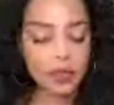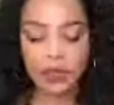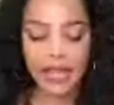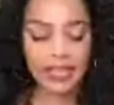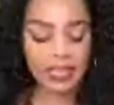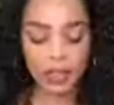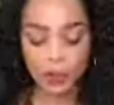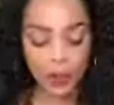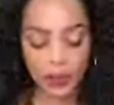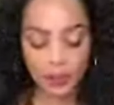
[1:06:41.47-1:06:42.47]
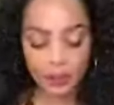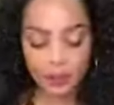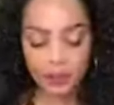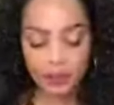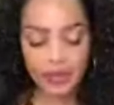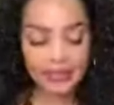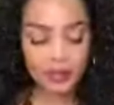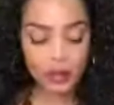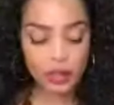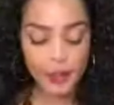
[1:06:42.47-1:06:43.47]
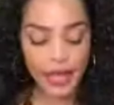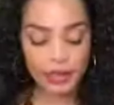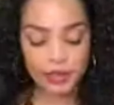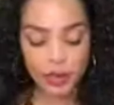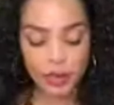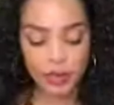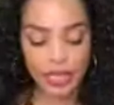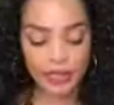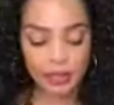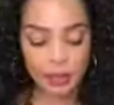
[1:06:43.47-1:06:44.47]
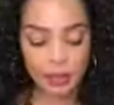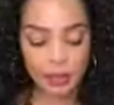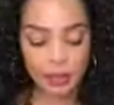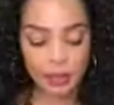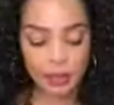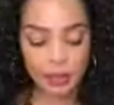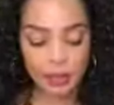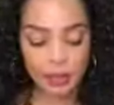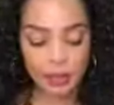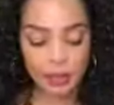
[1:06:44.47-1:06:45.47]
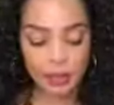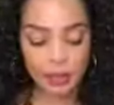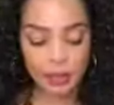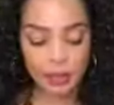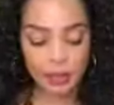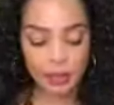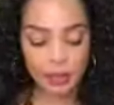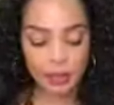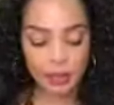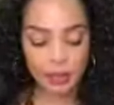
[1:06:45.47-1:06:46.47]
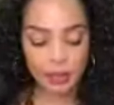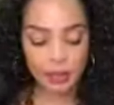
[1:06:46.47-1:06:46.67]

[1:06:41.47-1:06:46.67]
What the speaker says: This is on the palace. Hold on, you guys. Let me airdrop this really quick so we can hear it again.